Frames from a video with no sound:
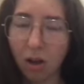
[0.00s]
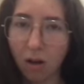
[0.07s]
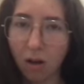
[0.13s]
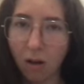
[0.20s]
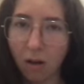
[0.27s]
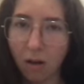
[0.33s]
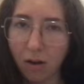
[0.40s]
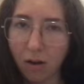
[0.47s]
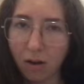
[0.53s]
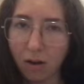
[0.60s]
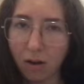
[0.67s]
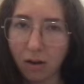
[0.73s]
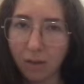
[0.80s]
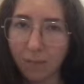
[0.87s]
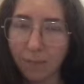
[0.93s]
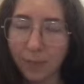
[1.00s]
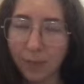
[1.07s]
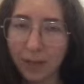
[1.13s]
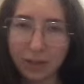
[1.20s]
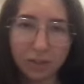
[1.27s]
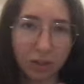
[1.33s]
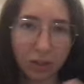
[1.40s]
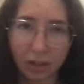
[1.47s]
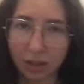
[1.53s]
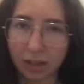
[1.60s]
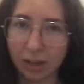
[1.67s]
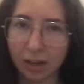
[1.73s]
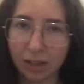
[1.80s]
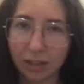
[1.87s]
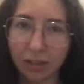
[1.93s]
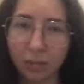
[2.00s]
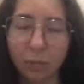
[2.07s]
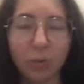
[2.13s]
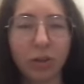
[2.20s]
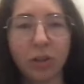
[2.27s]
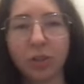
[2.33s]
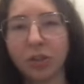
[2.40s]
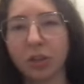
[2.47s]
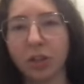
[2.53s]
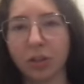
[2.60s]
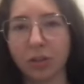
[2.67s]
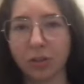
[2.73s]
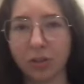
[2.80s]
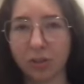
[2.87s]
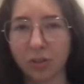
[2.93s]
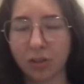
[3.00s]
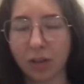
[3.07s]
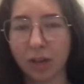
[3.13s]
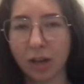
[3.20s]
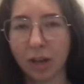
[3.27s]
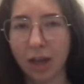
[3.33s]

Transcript: are interconnected with each other.